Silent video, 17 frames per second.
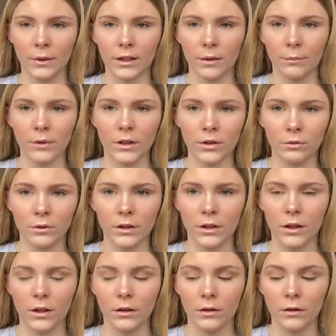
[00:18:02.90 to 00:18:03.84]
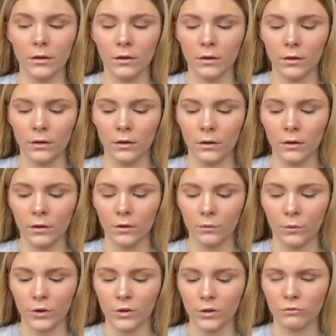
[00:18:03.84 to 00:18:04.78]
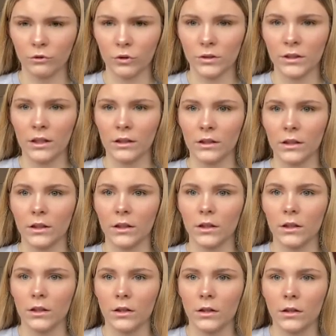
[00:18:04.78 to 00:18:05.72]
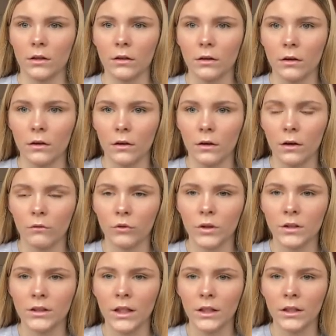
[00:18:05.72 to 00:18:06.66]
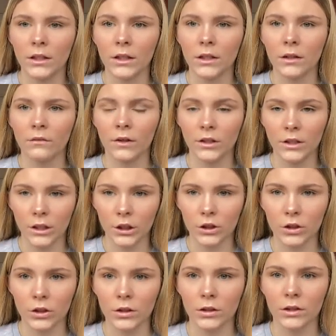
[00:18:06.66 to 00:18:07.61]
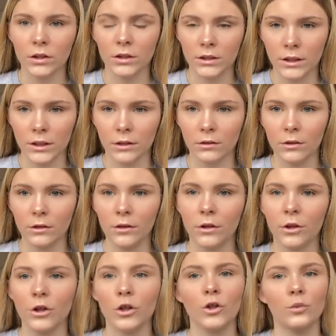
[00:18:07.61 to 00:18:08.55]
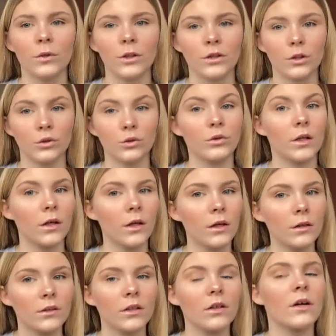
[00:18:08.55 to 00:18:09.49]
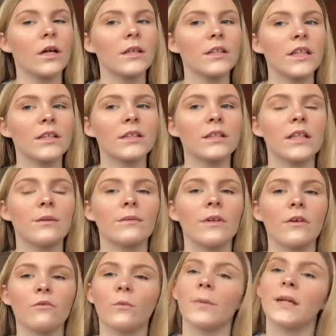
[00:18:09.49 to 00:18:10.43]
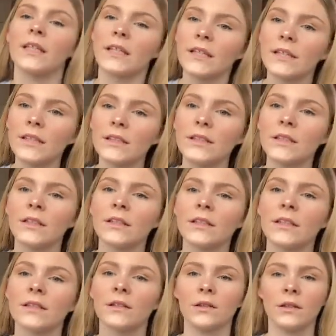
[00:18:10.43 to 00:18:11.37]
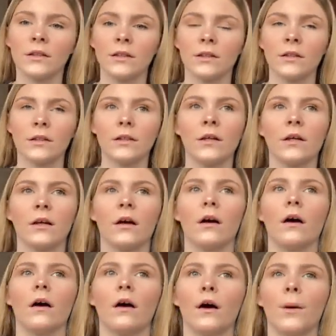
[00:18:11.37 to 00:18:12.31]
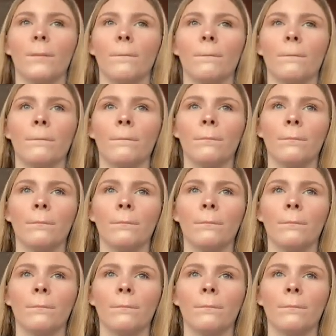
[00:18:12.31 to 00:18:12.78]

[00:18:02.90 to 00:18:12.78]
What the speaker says: they do in there, which I've got a Technic foundation and concealer, which I do dark, so I tend to keep that for my niece. I've